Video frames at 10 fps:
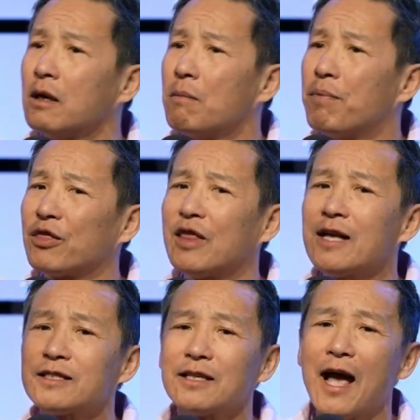but
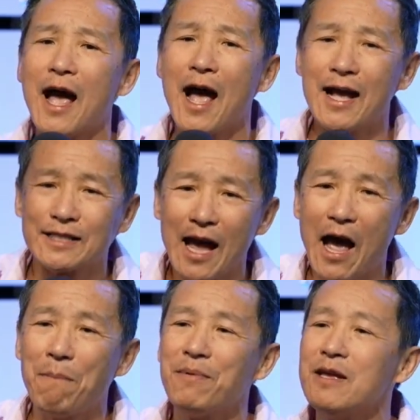that's as
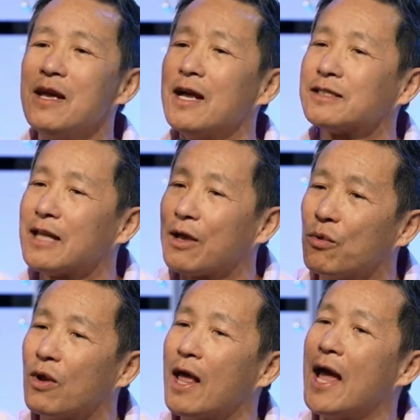happy as they
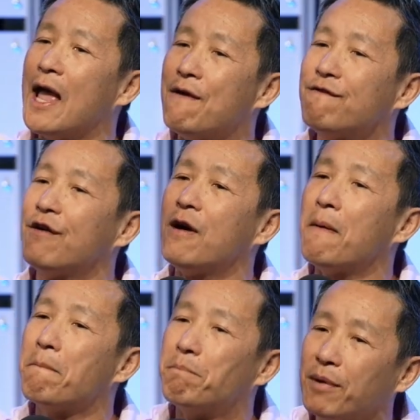will ever
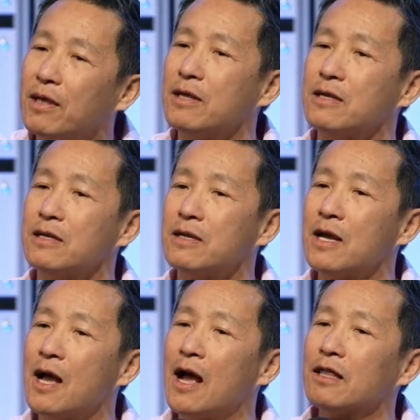be.
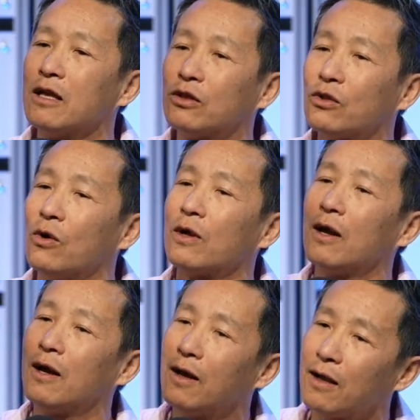And they thought,
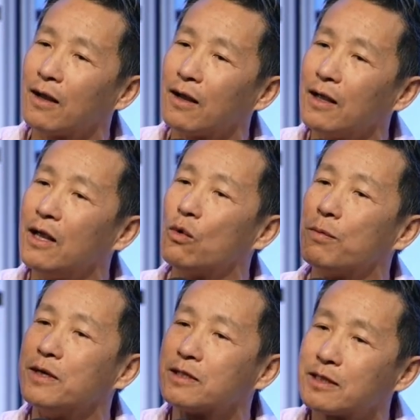it will
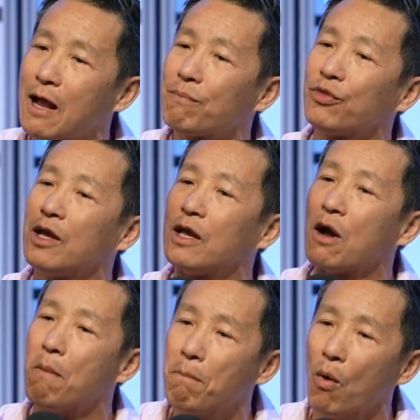be something
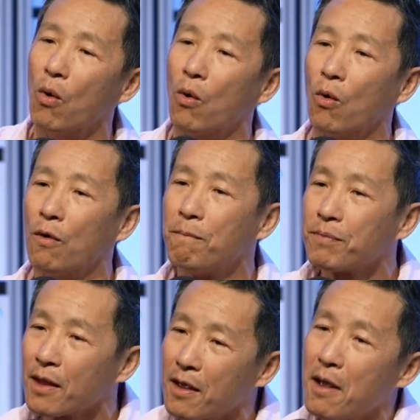more.
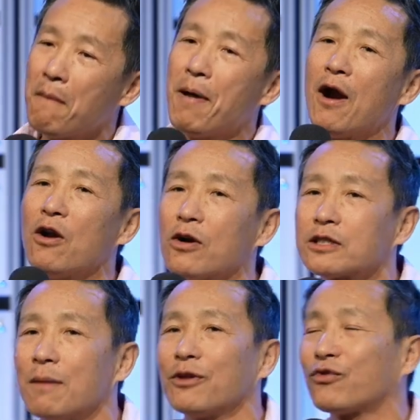Paradox
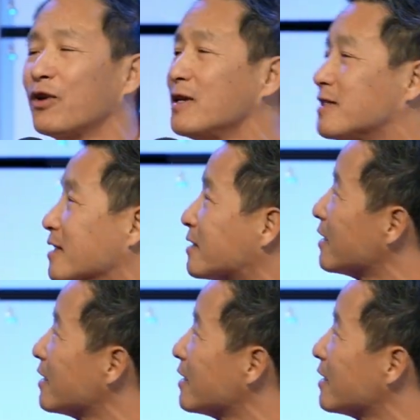number 3 is this, is